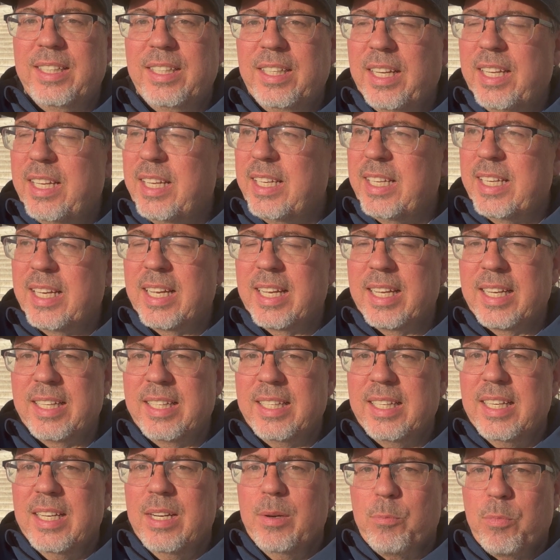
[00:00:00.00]
He had
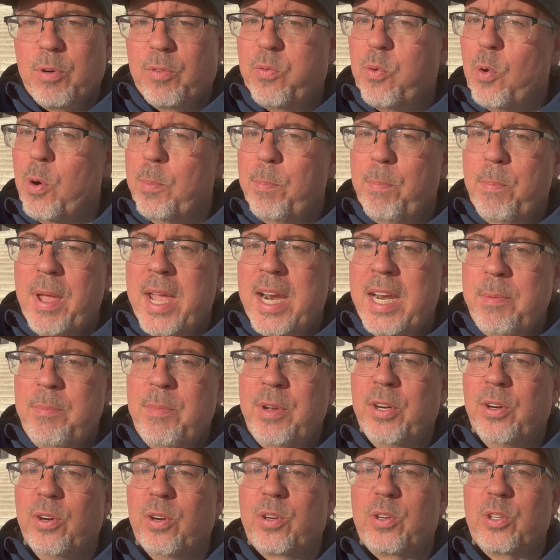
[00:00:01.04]
performed many
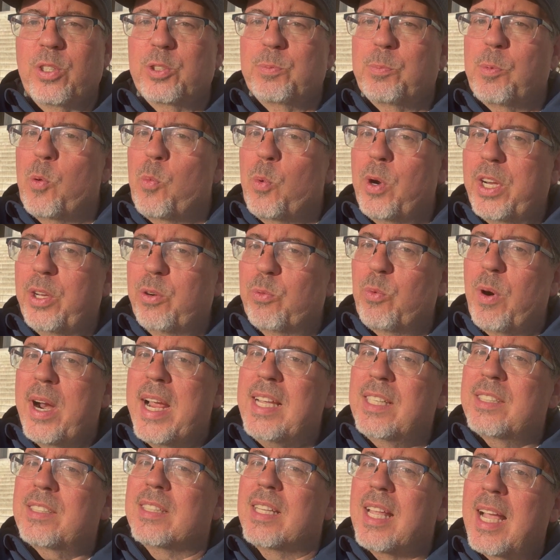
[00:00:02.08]
miracles, but when he
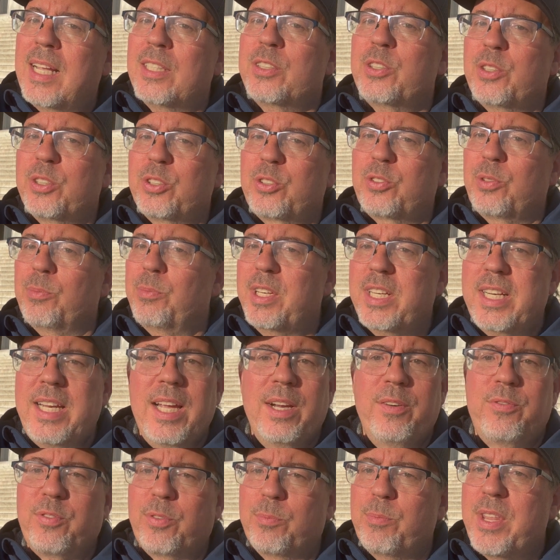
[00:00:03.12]
raised Lazarus from the
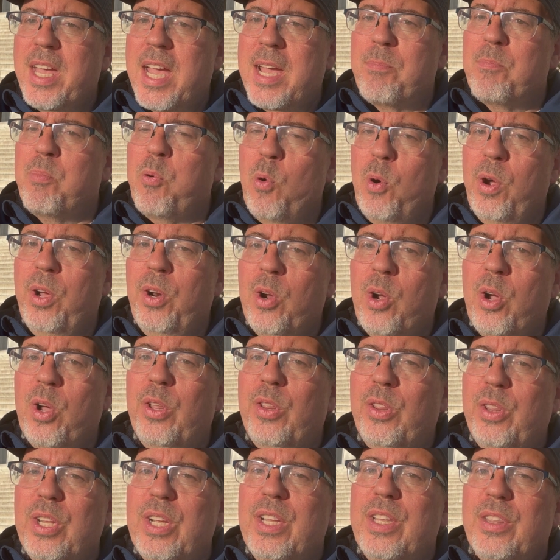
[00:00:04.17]
dead, from that point
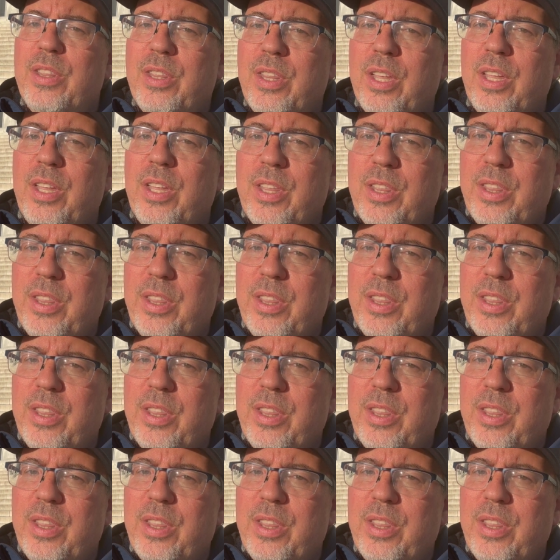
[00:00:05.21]
on, the